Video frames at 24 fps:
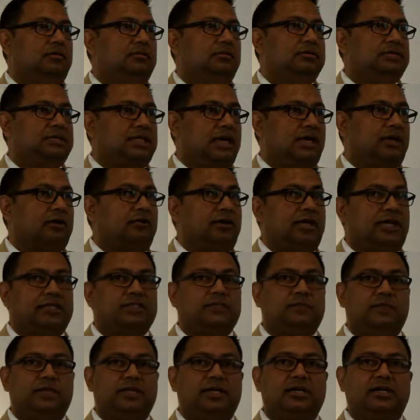sacred
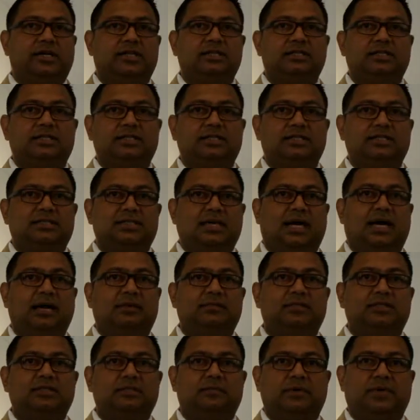experience in this
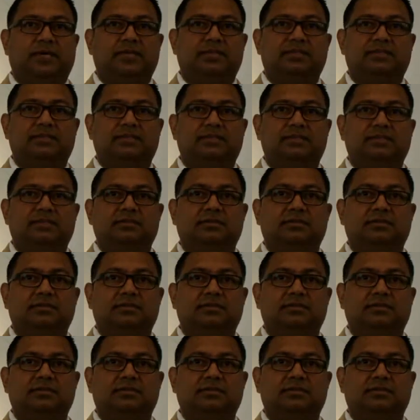time and space.